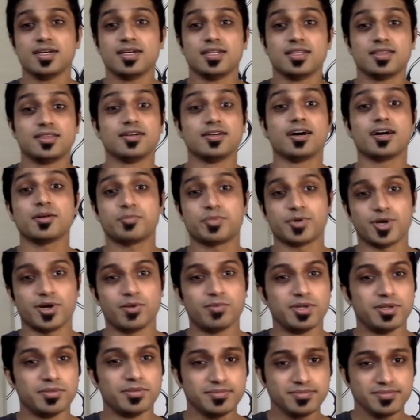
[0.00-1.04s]
Third
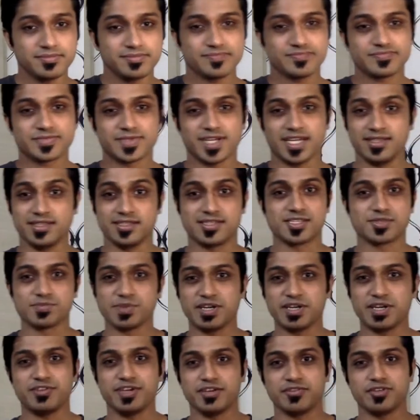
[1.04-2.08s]
problem, and this is my
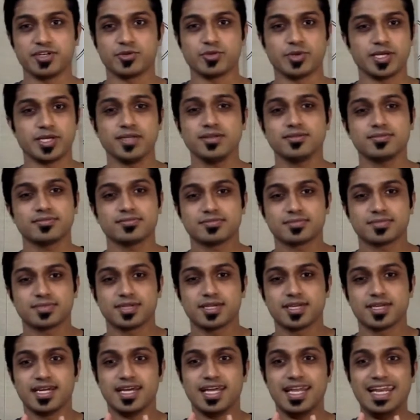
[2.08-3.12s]
favorite one,
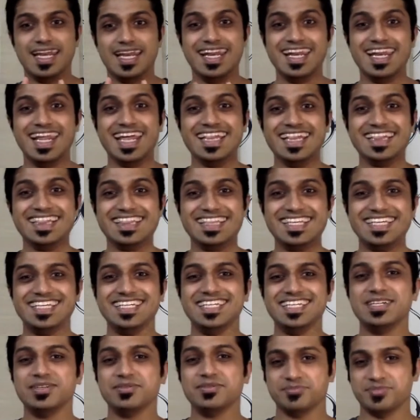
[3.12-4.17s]

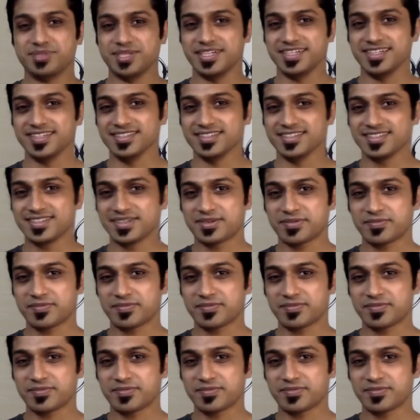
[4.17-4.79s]
lengthy prayers.